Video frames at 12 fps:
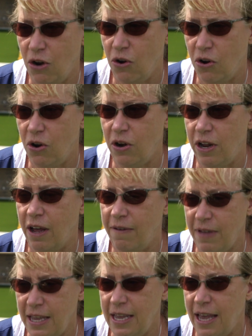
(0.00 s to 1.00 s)
heard
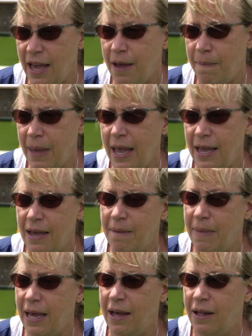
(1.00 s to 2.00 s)
of
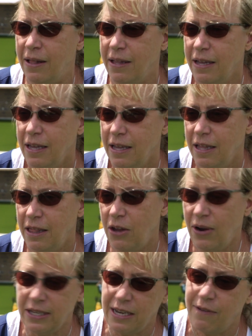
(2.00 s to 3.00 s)
EM-AML,
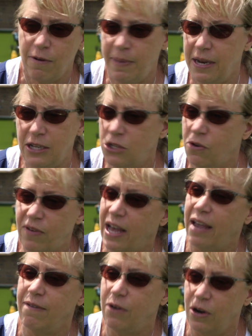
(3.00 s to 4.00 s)
there has never been a
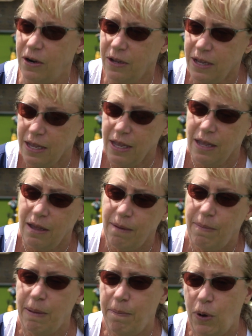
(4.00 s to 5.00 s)
survivor.
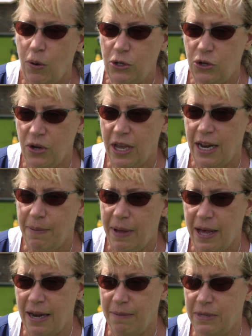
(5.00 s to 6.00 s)
But Bo took it
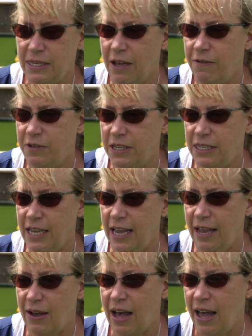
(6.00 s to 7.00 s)
upon himself to
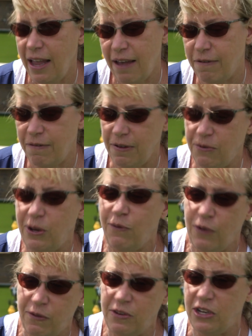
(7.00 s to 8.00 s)
say, I have a
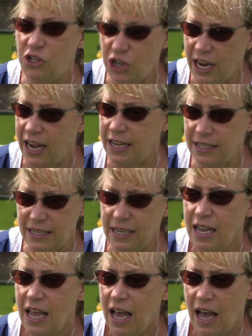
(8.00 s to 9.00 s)
50-50 chance.
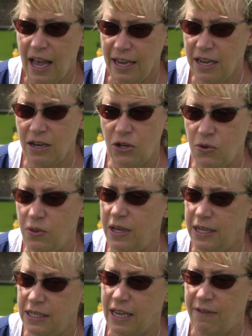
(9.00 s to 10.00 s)
I can do
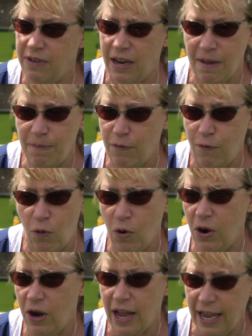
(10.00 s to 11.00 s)
this. I've done it
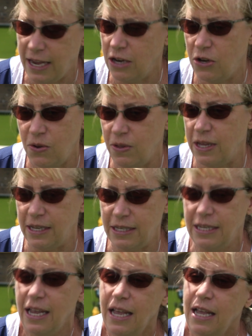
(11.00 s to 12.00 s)
before. I can do
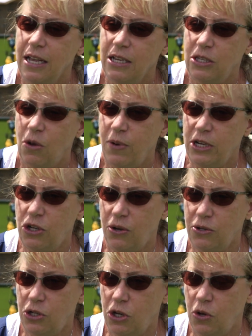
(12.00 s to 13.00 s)
this. So we
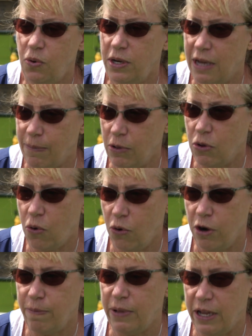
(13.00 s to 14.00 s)
chose to do a double
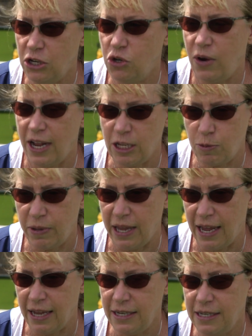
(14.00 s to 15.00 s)
cord blood
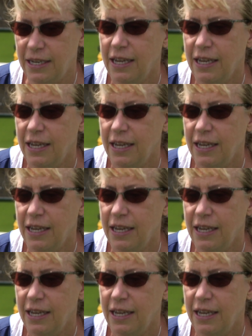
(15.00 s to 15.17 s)
transplant,